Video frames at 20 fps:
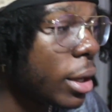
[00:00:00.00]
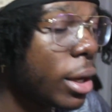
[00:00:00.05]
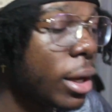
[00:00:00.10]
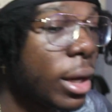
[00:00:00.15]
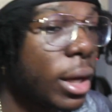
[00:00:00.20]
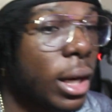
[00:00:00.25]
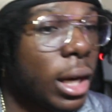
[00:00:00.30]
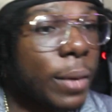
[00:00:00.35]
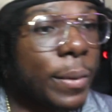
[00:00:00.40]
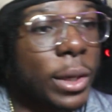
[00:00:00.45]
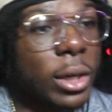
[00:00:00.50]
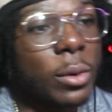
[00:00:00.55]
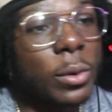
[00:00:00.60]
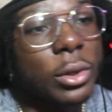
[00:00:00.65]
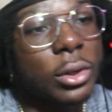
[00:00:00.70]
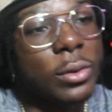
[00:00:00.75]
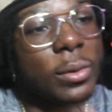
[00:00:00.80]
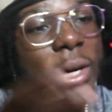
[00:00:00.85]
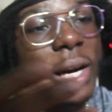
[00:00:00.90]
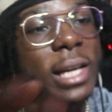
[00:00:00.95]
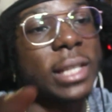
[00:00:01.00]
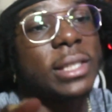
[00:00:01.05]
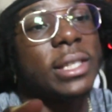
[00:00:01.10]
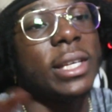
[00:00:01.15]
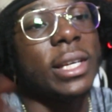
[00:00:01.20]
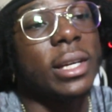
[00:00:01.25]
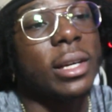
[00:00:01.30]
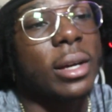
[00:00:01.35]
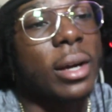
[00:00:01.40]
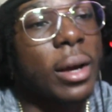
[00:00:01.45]
Let me know what you guys
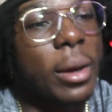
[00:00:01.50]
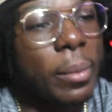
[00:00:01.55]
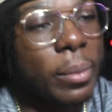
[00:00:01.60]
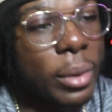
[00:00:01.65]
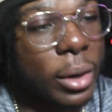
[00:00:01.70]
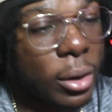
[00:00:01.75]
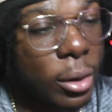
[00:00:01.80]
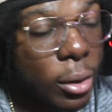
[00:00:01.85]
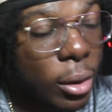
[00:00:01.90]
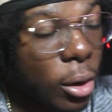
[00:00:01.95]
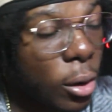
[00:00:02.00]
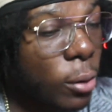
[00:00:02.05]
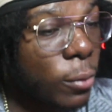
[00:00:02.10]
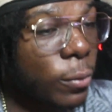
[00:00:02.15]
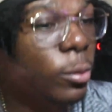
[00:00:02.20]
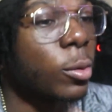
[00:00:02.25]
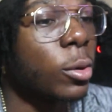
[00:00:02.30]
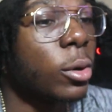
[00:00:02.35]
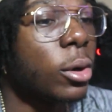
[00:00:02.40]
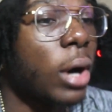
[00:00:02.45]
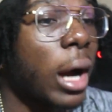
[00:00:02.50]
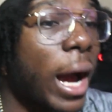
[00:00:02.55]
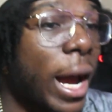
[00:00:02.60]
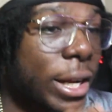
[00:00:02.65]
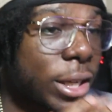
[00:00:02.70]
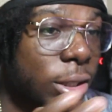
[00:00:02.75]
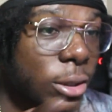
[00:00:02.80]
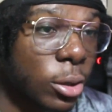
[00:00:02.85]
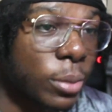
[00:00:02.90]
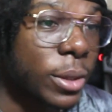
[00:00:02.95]
think, but overall I
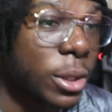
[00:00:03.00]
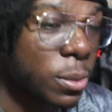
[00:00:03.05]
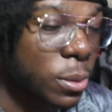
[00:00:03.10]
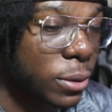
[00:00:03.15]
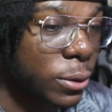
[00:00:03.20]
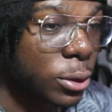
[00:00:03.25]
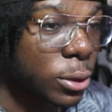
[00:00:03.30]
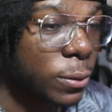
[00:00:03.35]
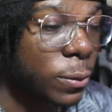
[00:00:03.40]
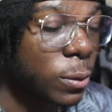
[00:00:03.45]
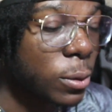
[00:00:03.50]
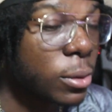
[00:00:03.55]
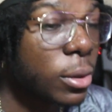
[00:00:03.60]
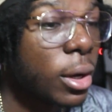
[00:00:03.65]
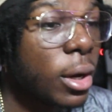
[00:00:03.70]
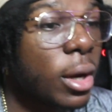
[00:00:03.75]
just hope this was useful.